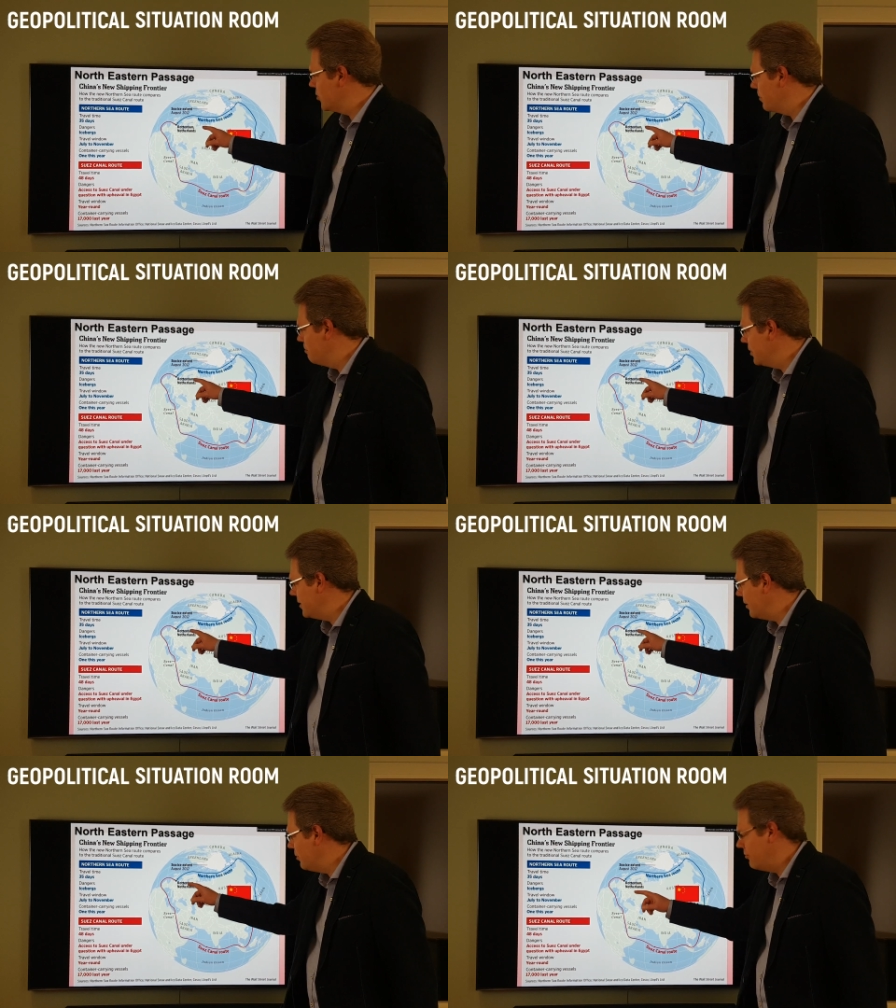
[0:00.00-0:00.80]

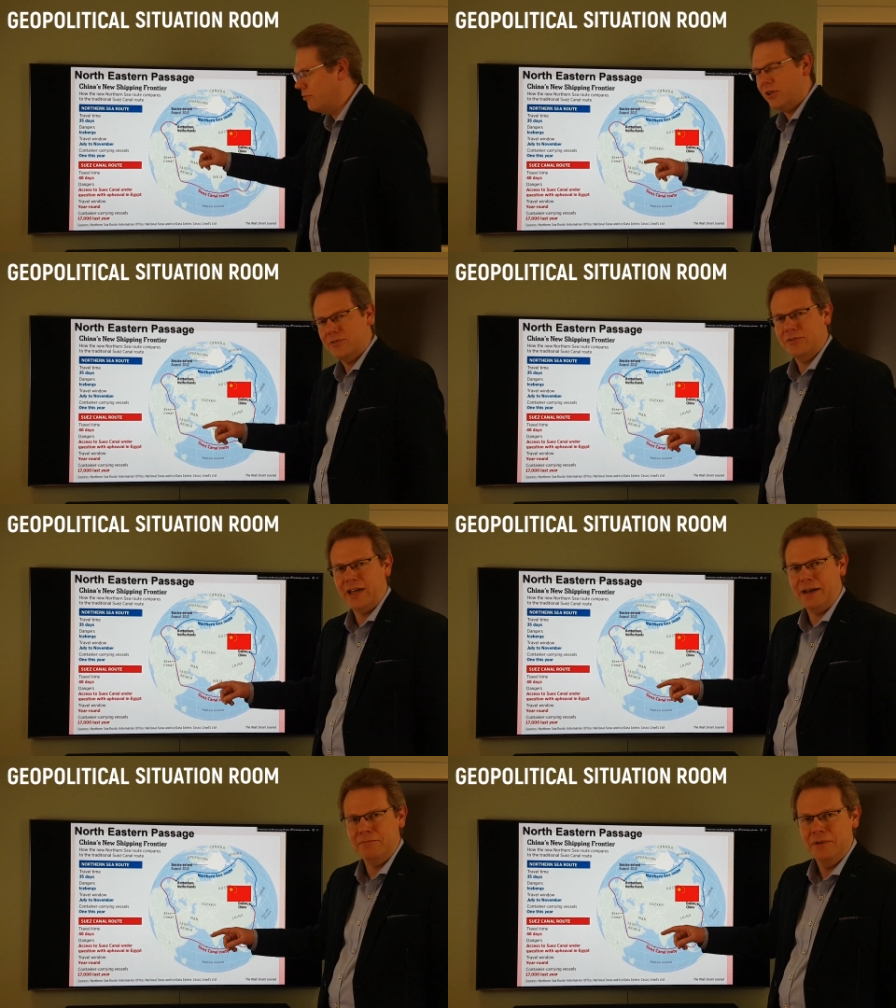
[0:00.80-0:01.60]
competing with
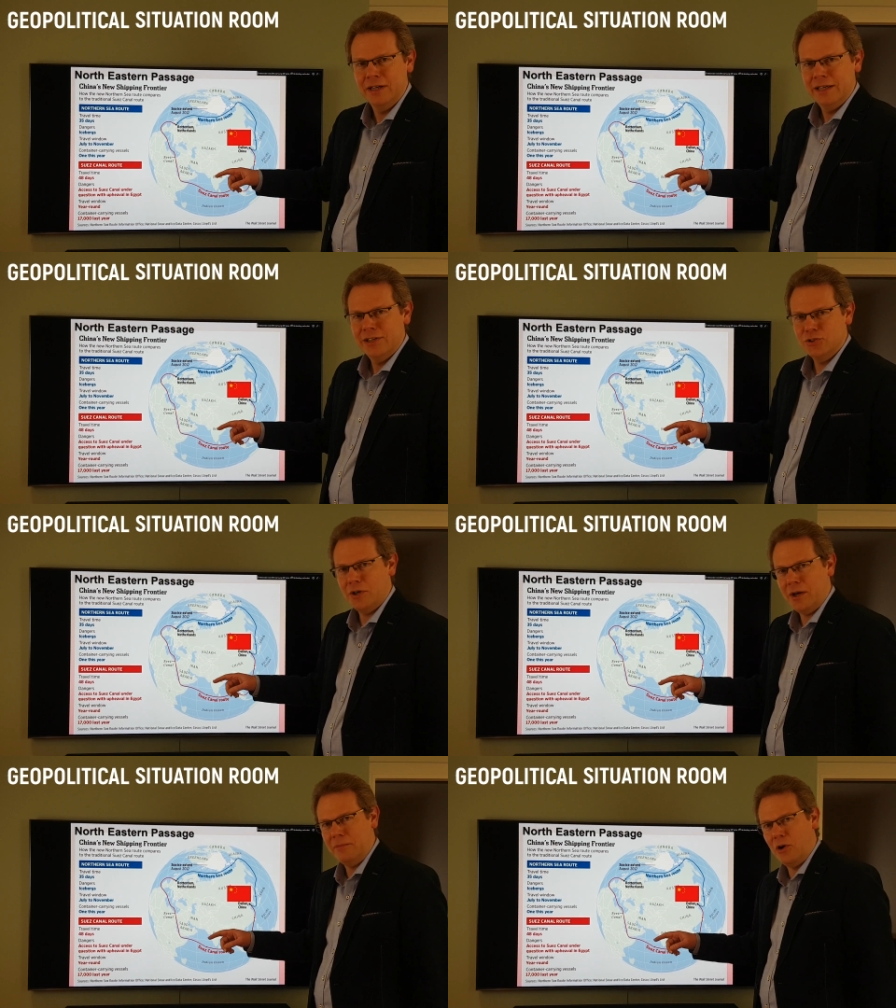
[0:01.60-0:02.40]
Rotterdam.
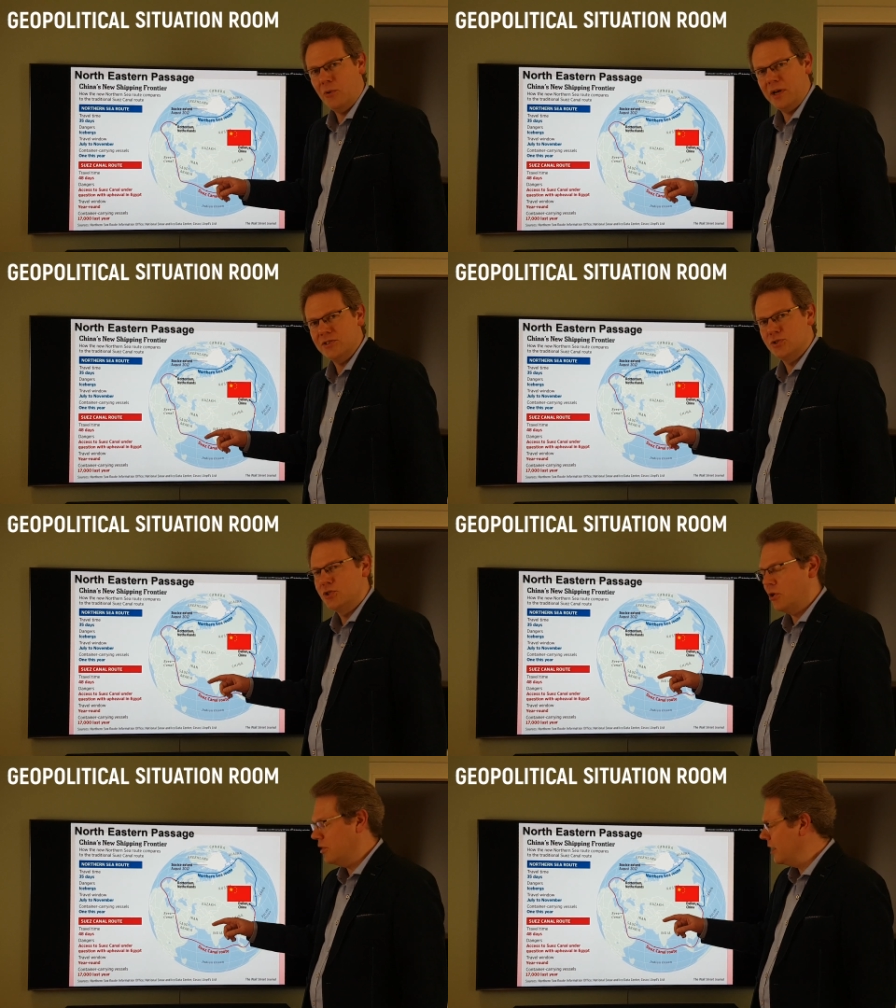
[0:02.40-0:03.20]
So I'm always
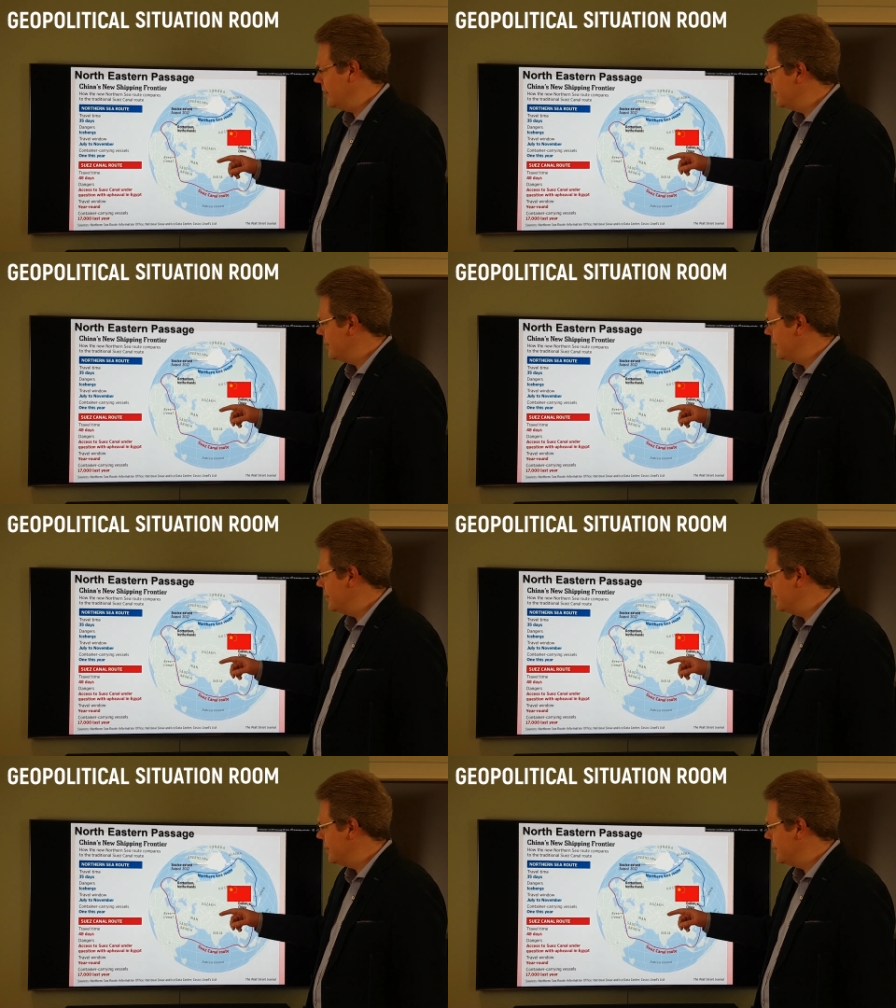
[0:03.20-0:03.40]
jokingly